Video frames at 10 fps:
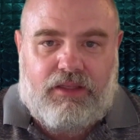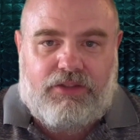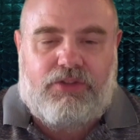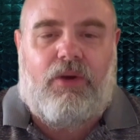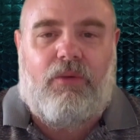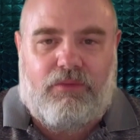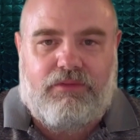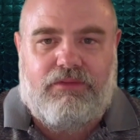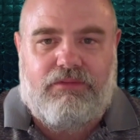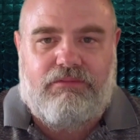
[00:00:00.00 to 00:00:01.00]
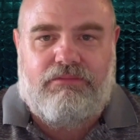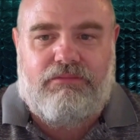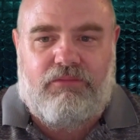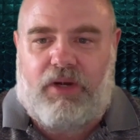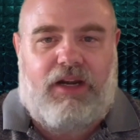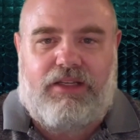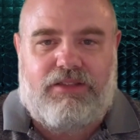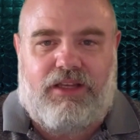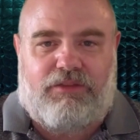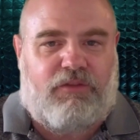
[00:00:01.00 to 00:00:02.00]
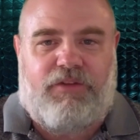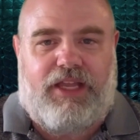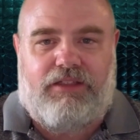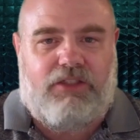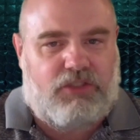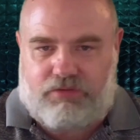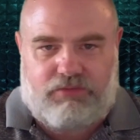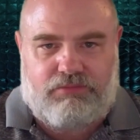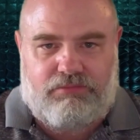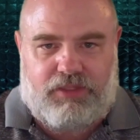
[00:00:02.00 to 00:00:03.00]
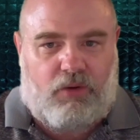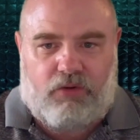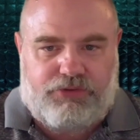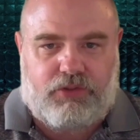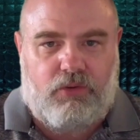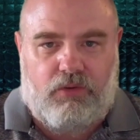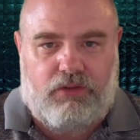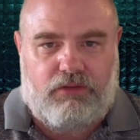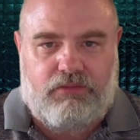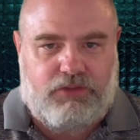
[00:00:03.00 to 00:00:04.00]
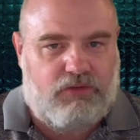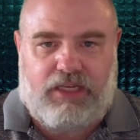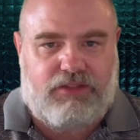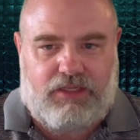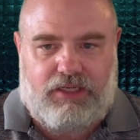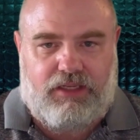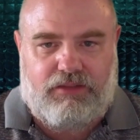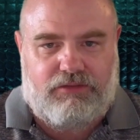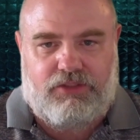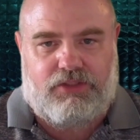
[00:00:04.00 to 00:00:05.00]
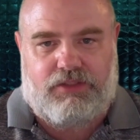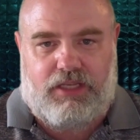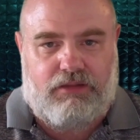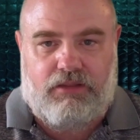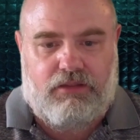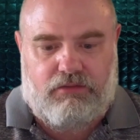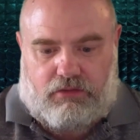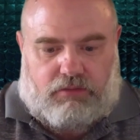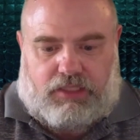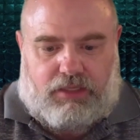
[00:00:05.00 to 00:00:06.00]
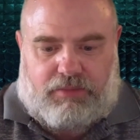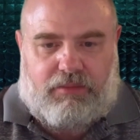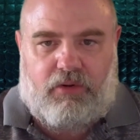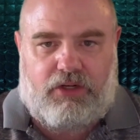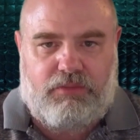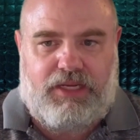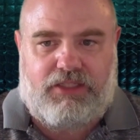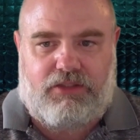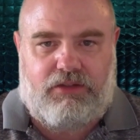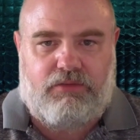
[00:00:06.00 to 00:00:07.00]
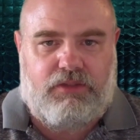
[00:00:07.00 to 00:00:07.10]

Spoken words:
So, whereas if the Fed had just been old school when 2008 hit and just said, no, we can't buy mortgage-backed securities.